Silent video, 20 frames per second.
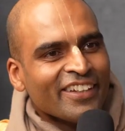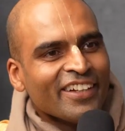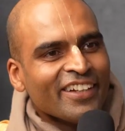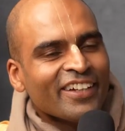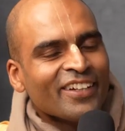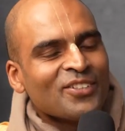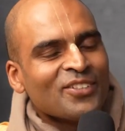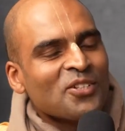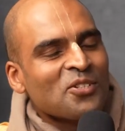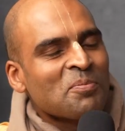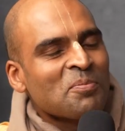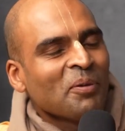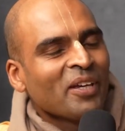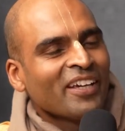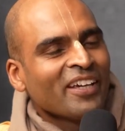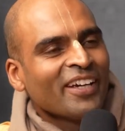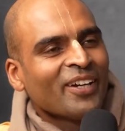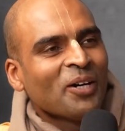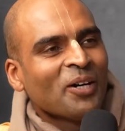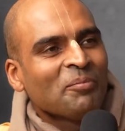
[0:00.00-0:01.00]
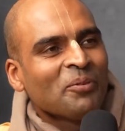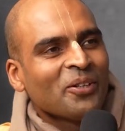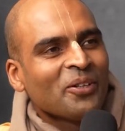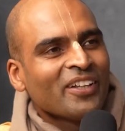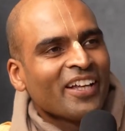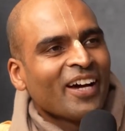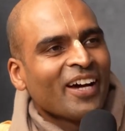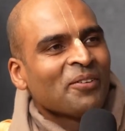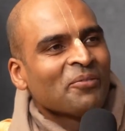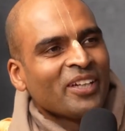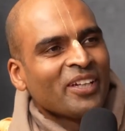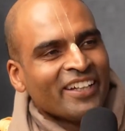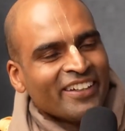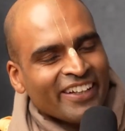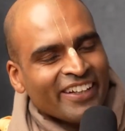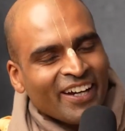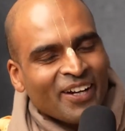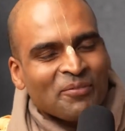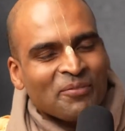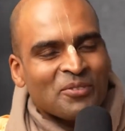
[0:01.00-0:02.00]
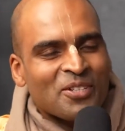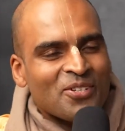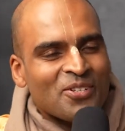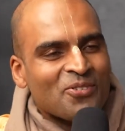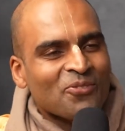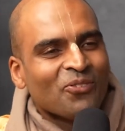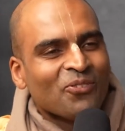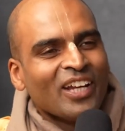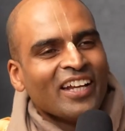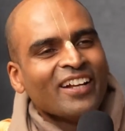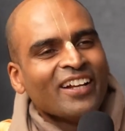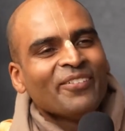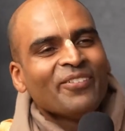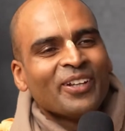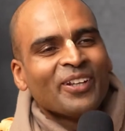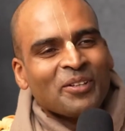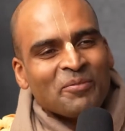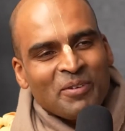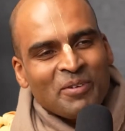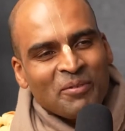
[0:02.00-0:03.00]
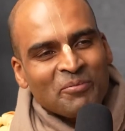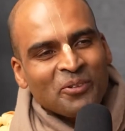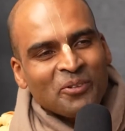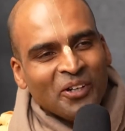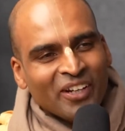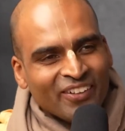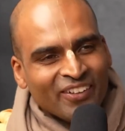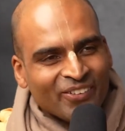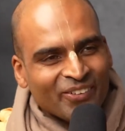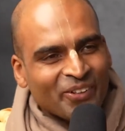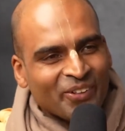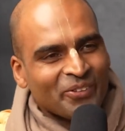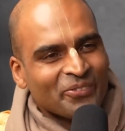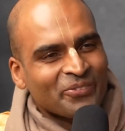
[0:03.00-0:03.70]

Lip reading: Yeah, and just picking up on that, I mean, yeah, I'm just reliving the memories of